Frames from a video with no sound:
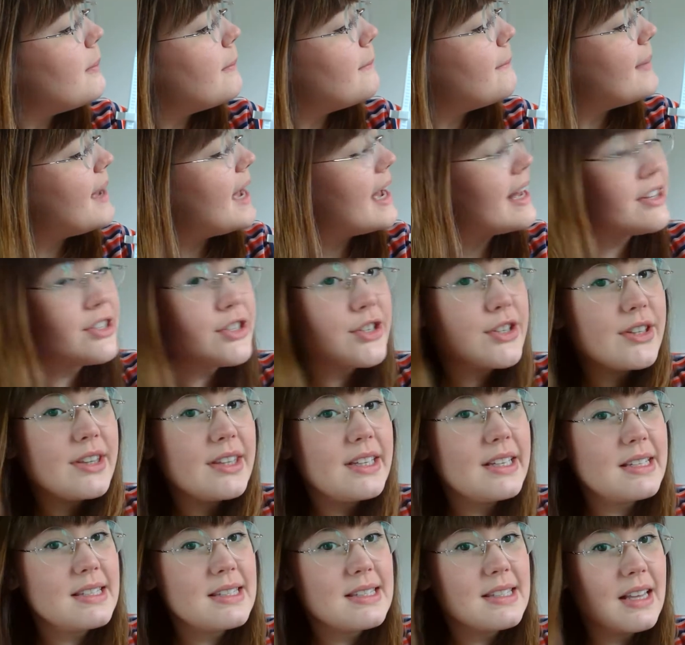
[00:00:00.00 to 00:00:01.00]
match
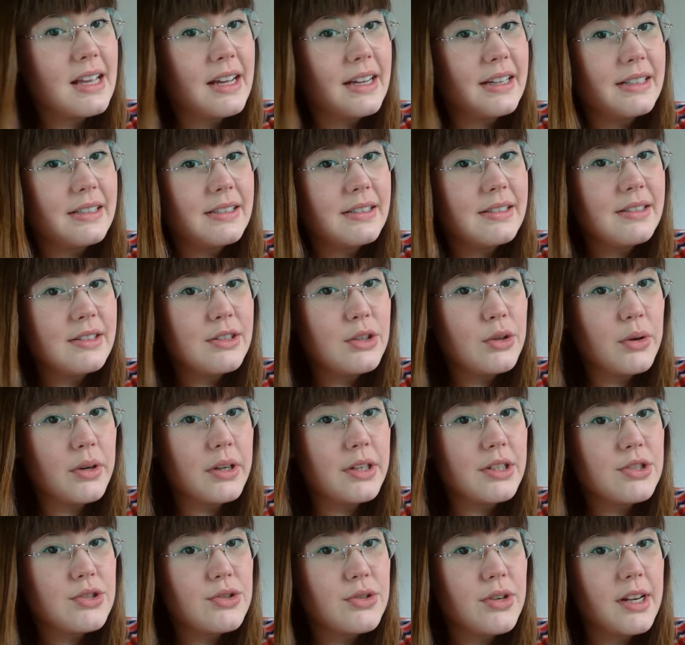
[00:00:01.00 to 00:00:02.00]
this line,
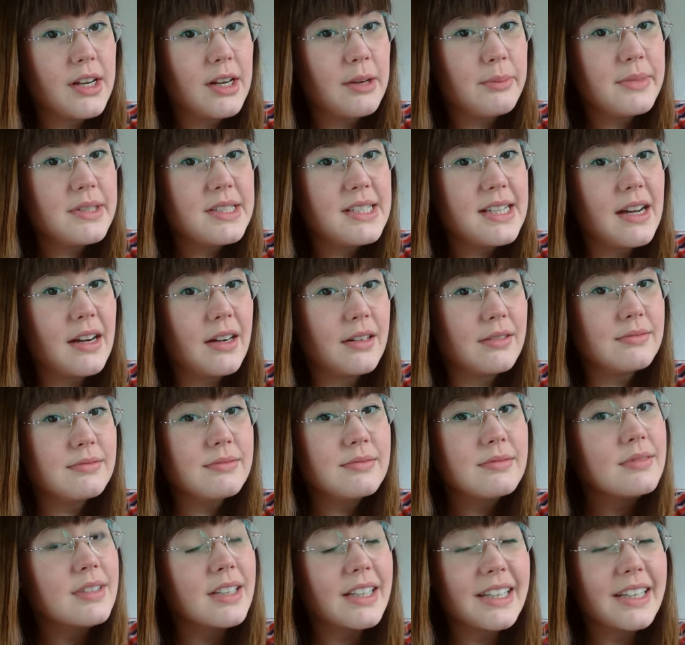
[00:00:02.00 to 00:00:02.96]
going straight up and down.